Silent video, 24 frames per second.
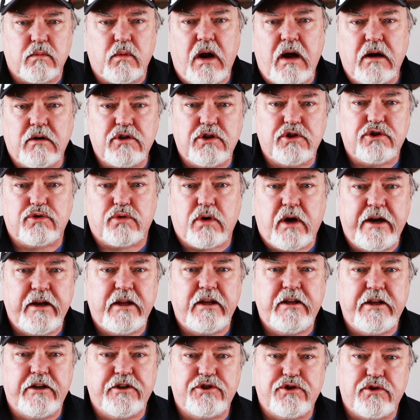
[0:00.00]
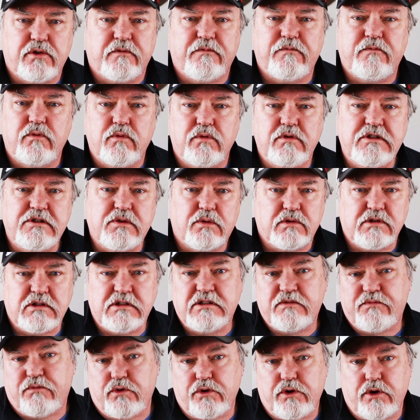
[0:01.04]
around to try to get your food
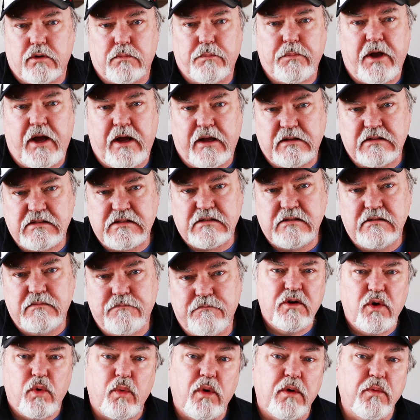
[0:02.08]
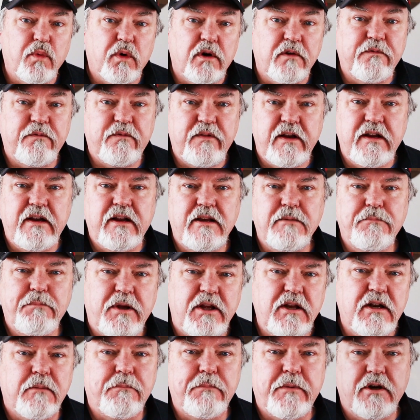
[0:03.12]
sources for your pets. When we're feeding
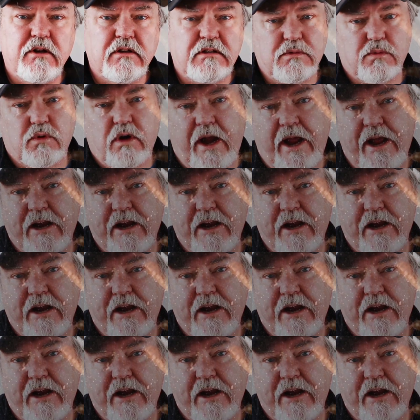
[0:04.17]
peanut beetles, we're